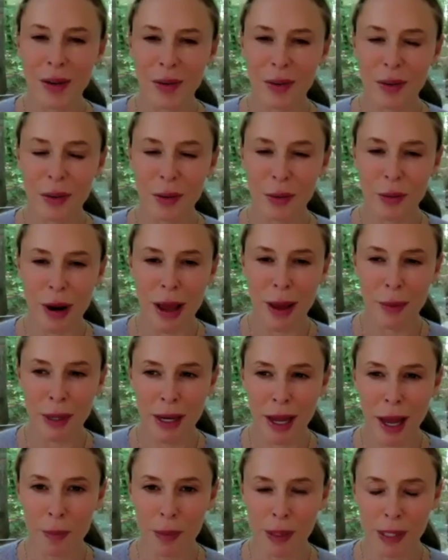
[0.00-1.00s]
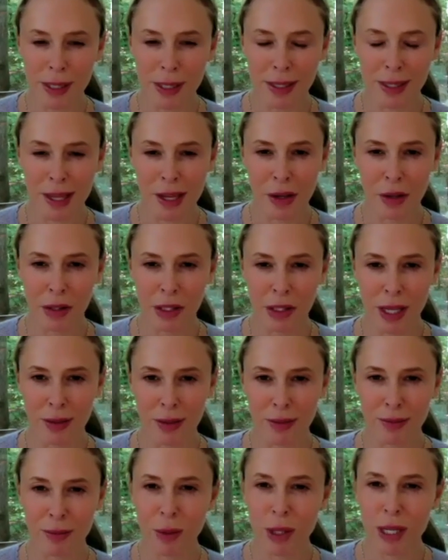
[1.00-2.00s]
the Ravidopsis that you said,
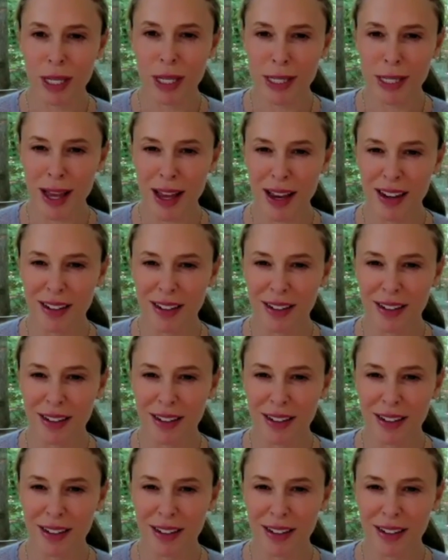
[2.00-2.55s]
what is that?